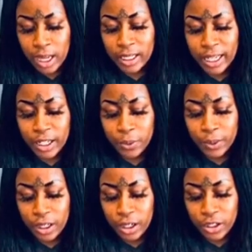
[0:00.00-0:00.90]
Later we
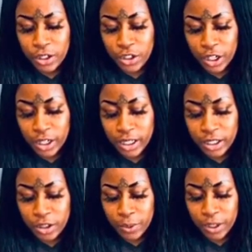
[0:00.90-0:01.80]
learn to journey
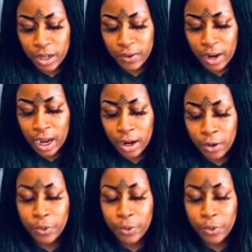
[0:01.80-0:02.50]
to recover our